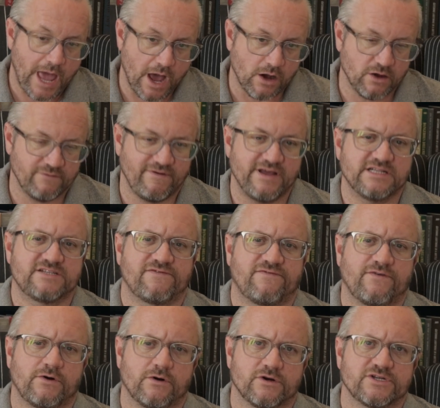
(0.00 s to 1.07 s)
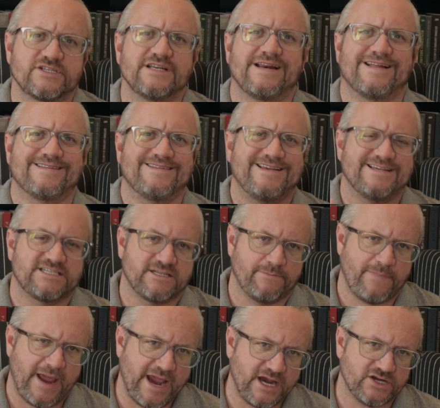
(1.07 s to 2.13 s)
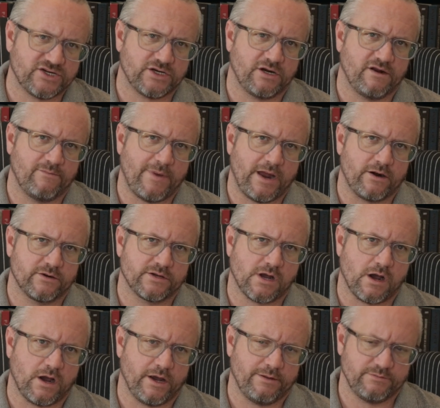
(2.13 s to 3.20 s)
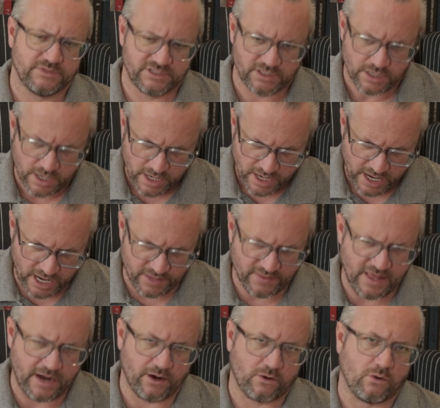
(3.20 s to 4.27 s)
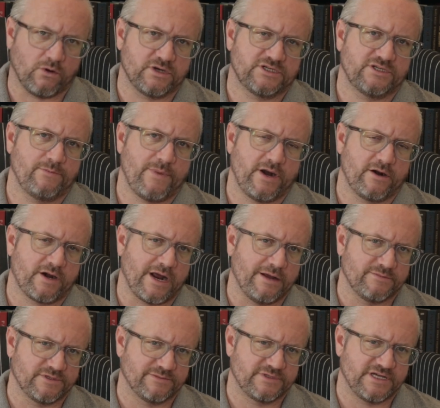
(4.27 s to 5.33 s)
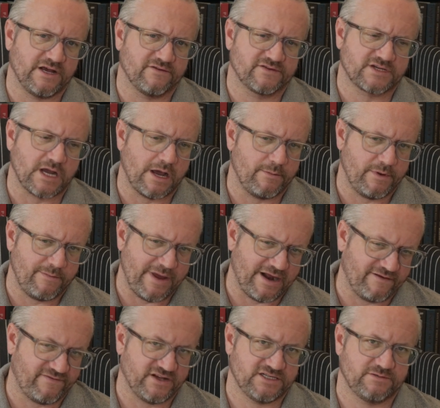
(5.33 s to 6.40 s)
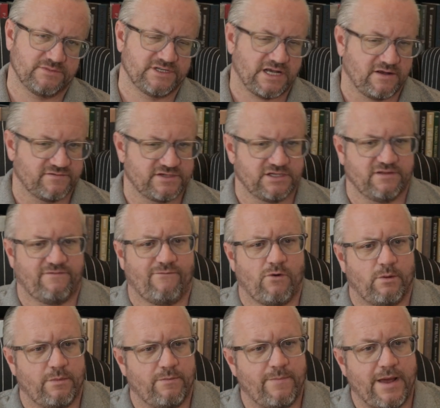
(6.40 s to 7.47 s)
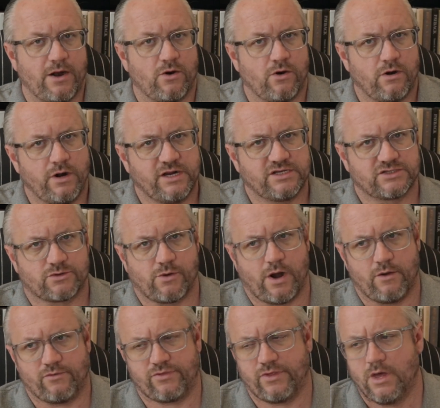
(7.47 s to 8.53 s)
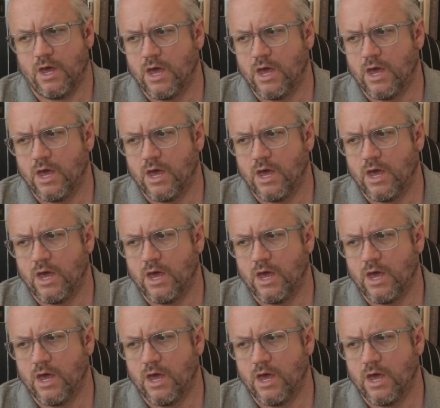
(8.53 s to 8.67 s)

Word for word: elevates first in anticipation of better times. And then, of course, the better times themselves come and manifest themselves in the form of better earnings growth.